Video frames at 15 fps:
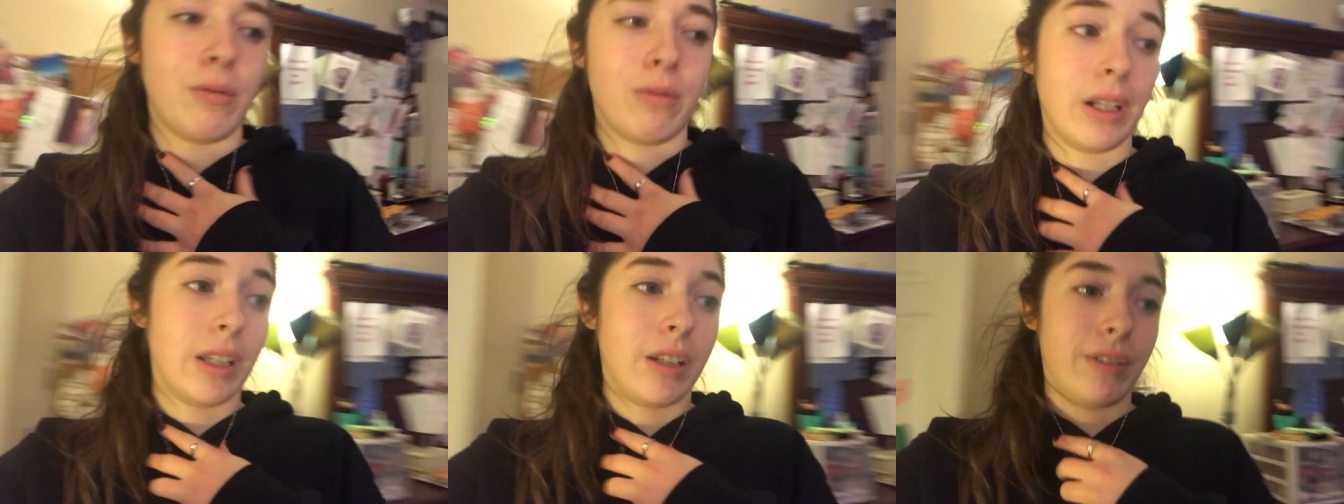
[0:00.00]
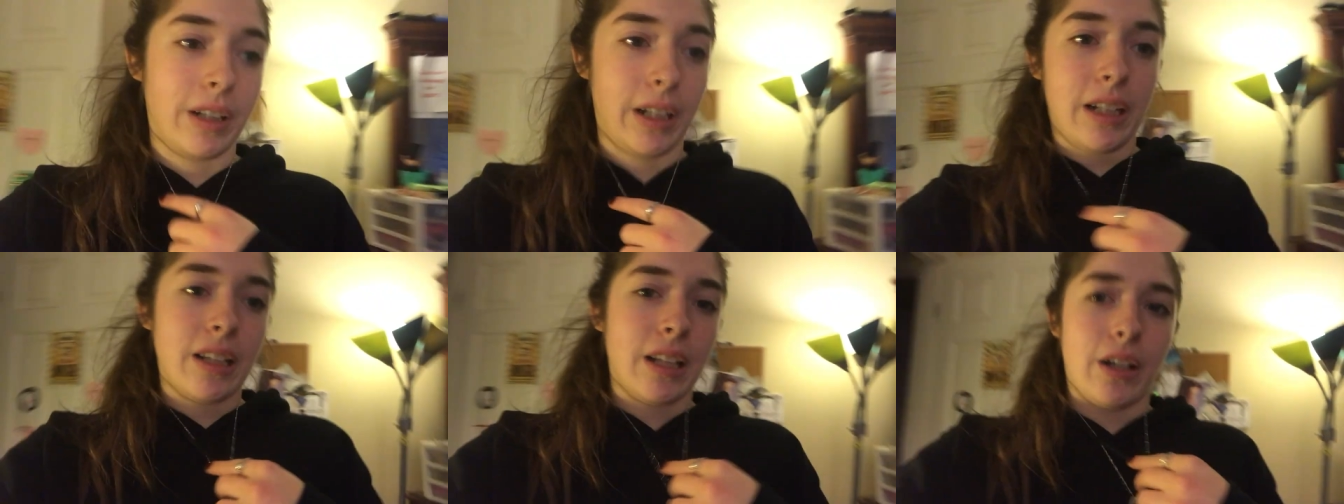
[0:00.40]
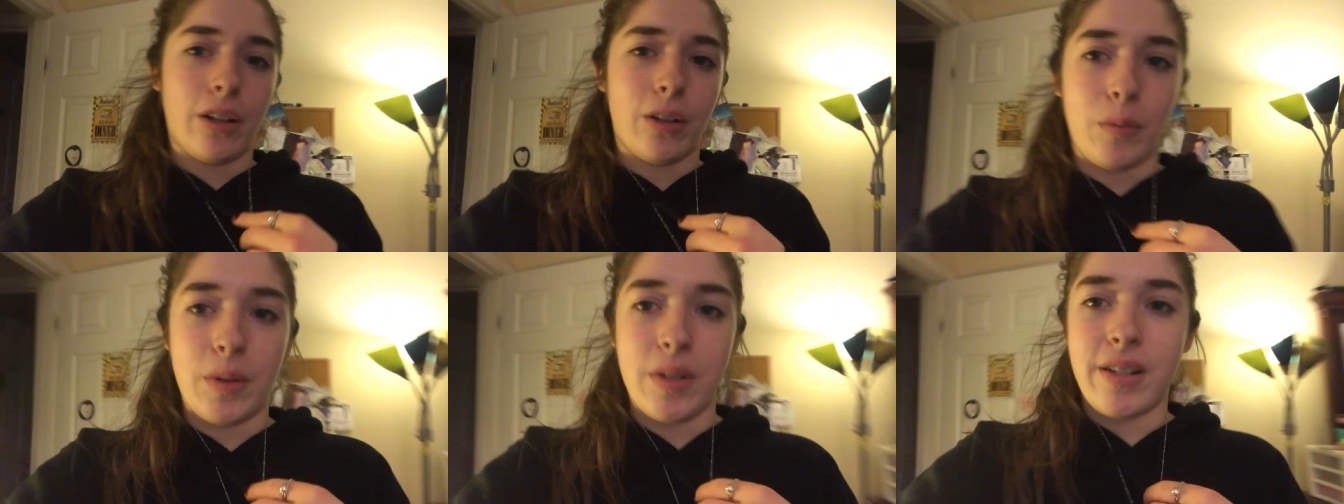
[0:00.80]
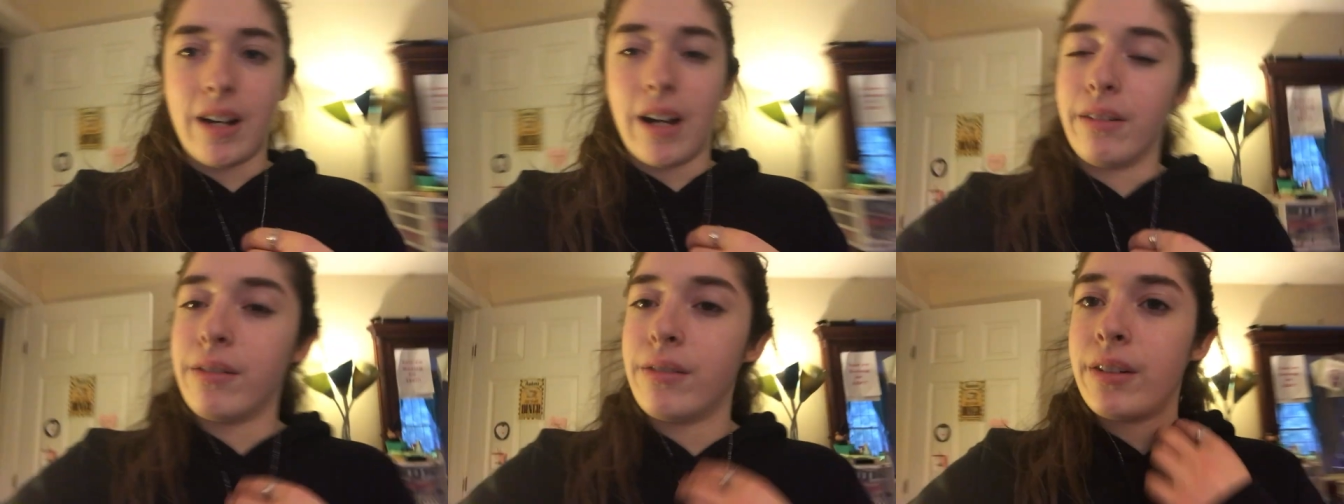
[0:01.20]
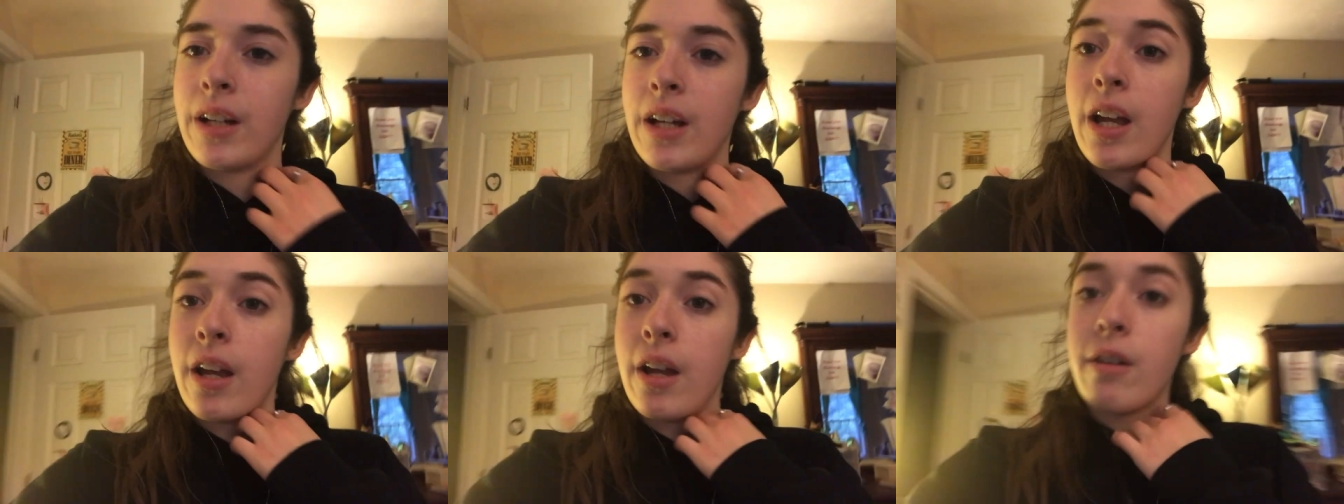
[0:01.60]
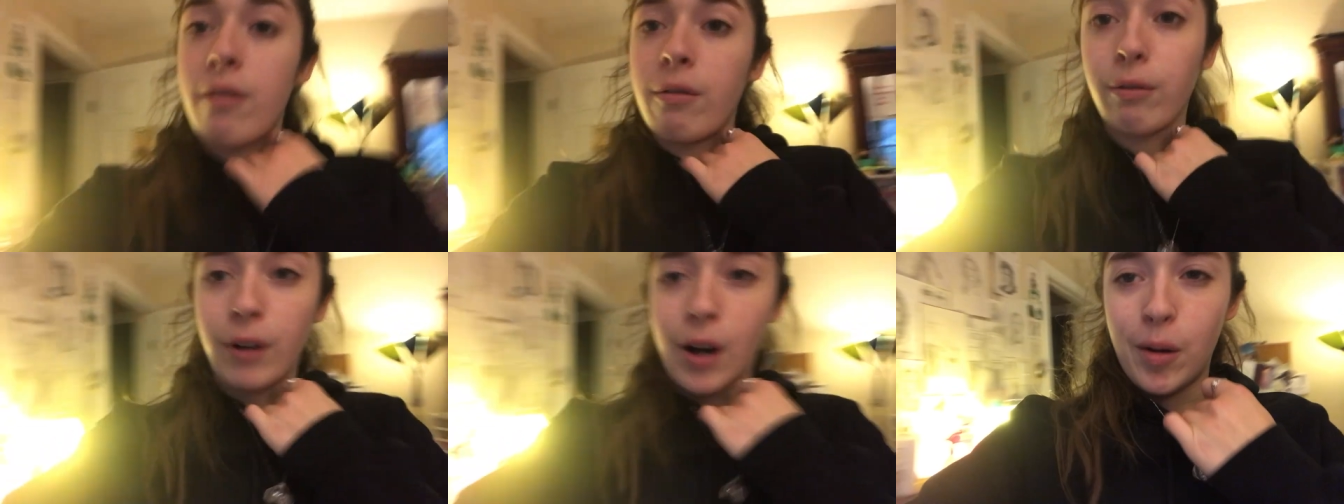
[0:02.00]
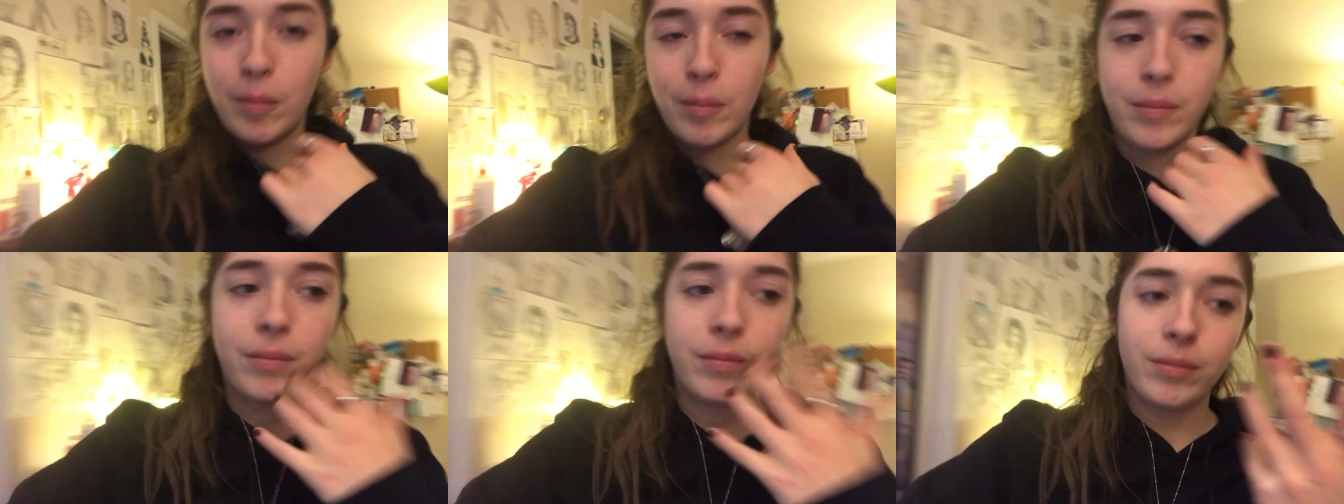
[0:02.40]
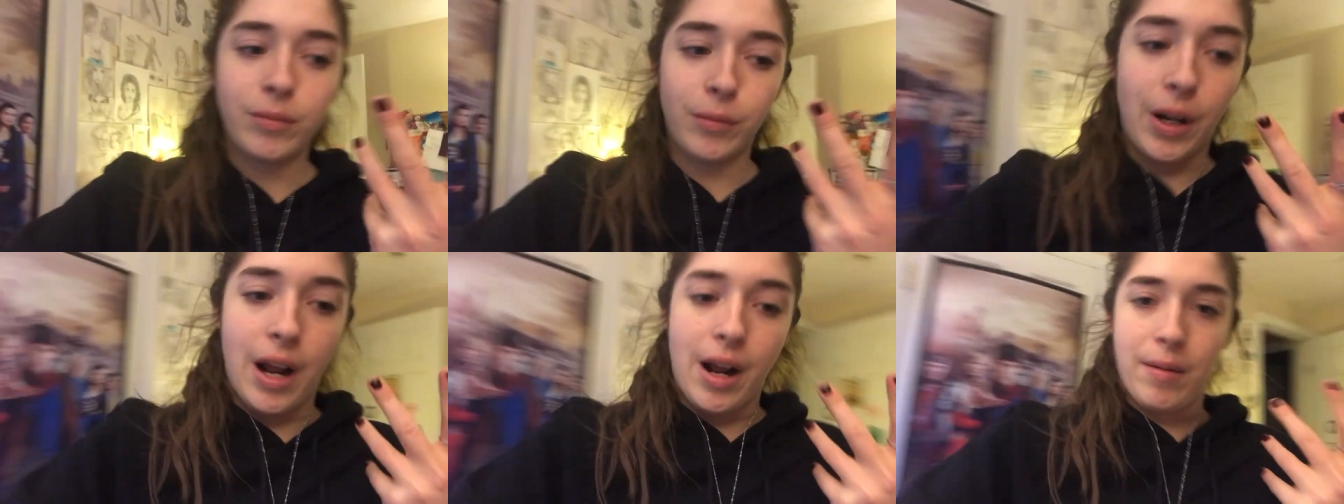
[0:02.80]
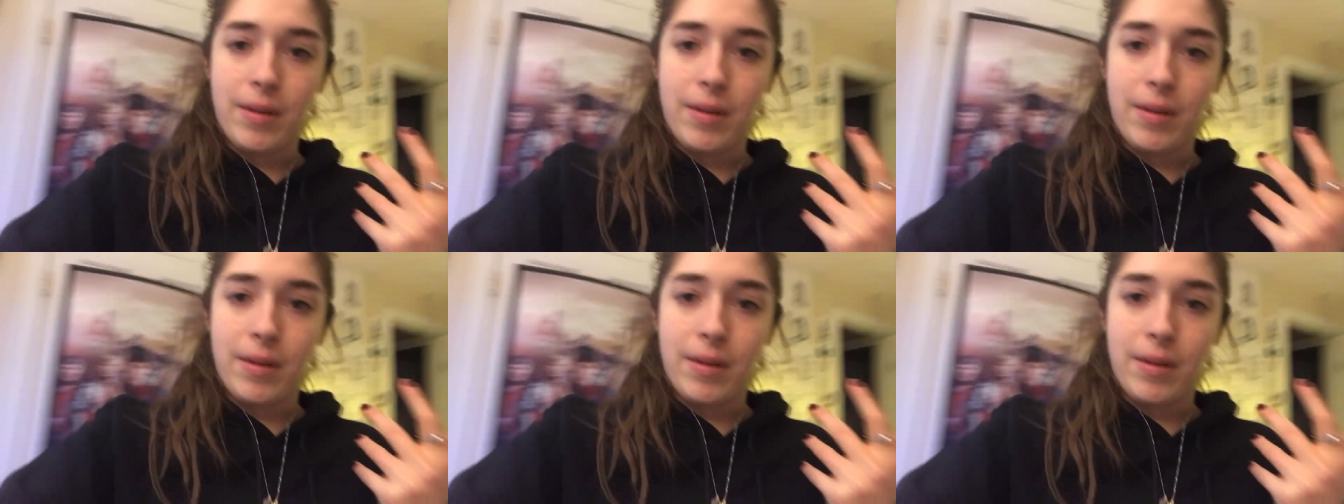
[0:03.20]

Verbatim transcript: really, really cluttered with stuff from when I